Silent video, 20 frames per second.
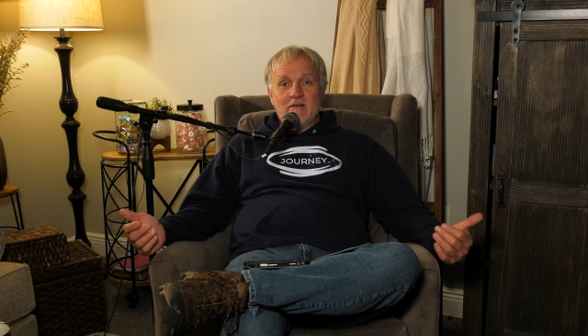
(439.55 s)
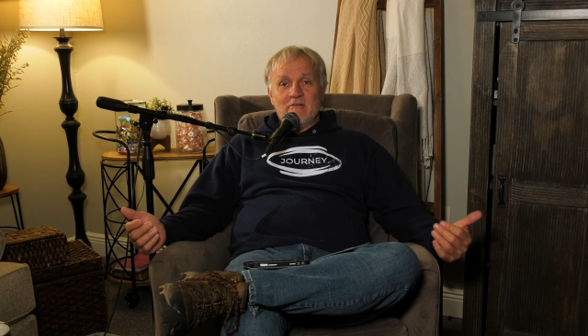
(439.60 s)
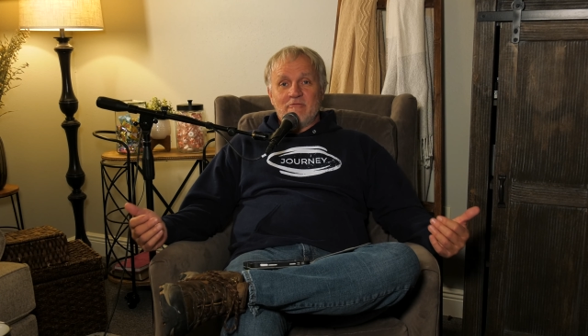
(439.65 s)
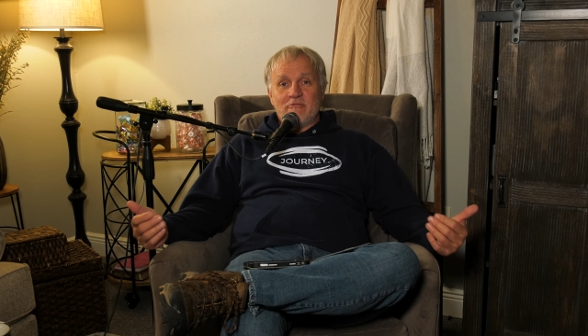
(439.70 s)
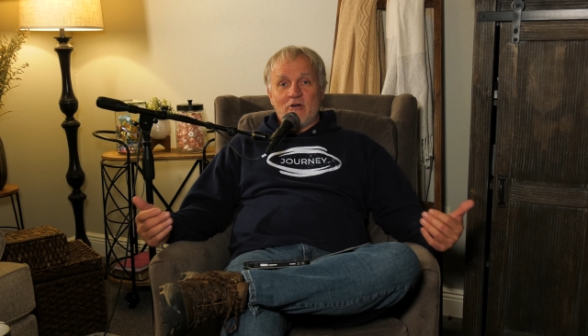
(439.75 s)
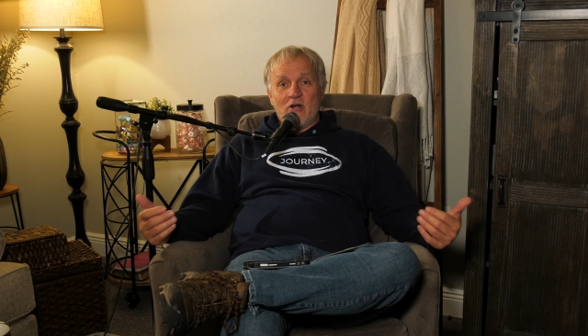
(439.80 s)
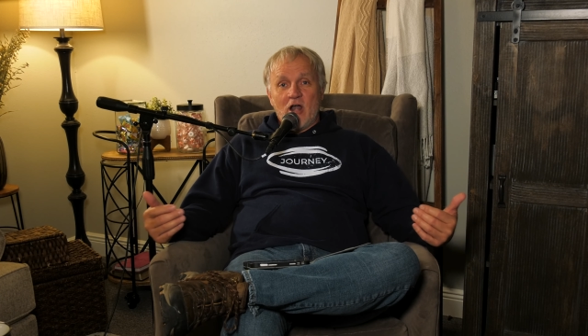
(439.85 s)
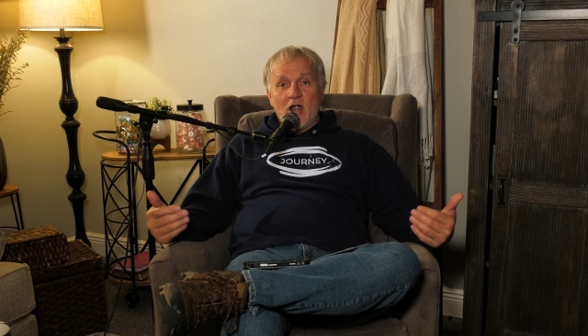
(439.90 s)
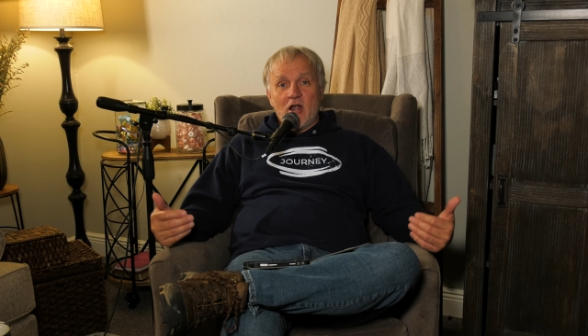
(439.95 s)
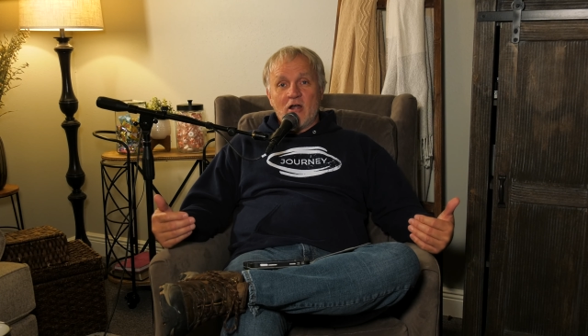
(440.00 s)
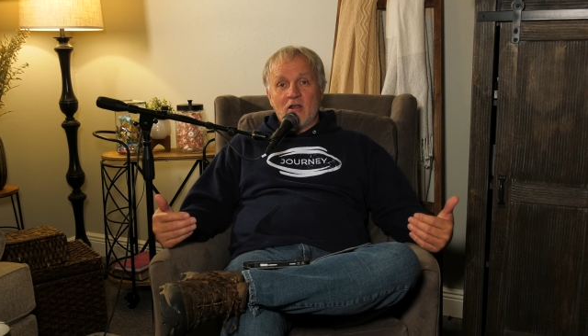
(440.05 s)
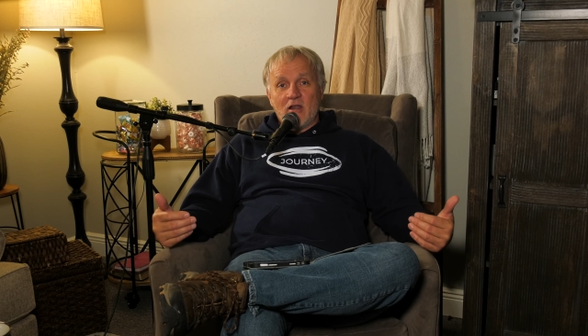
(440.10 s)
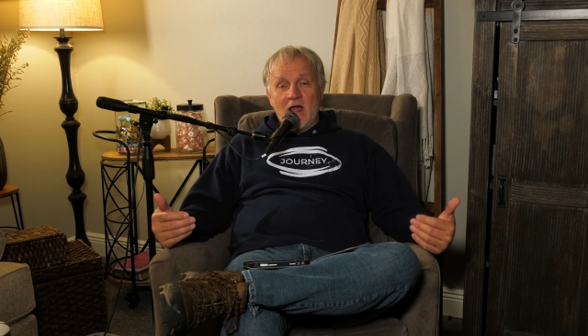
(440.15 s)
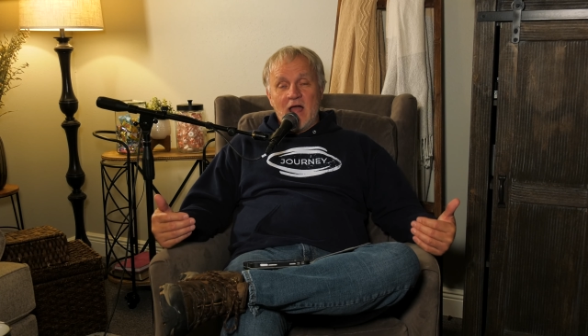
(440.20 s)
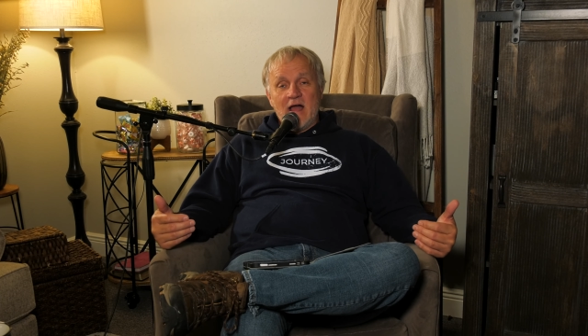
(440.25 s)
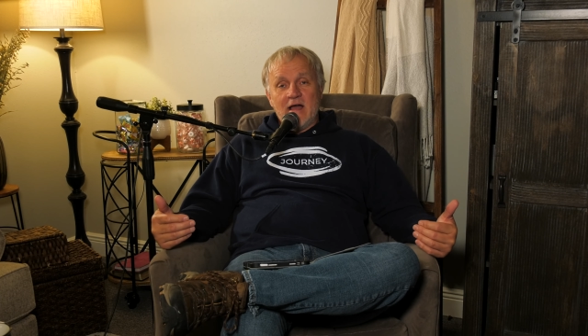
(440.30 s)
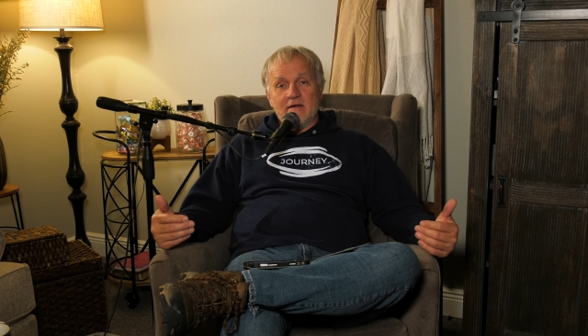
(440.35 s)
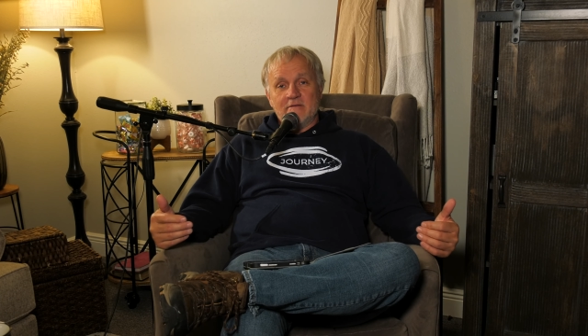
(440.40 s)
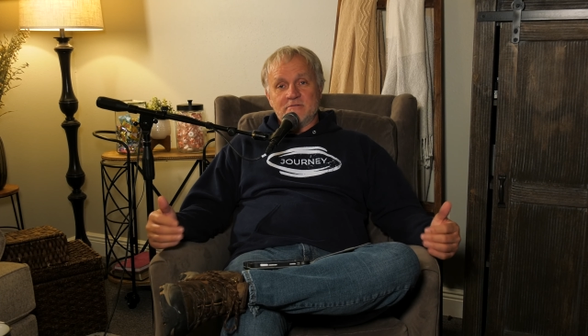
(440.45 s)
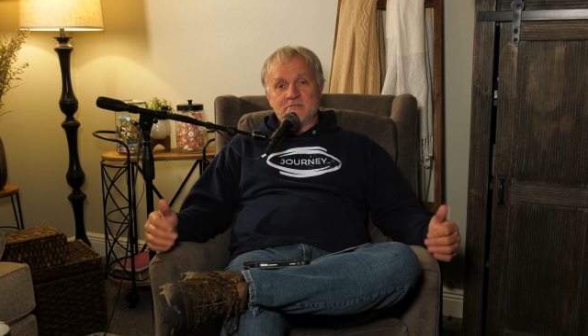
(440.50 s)
for our
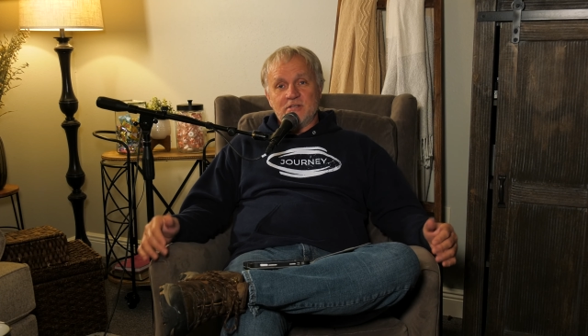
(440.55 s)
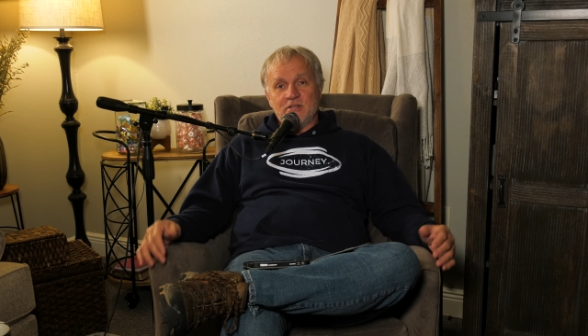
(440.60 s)
lives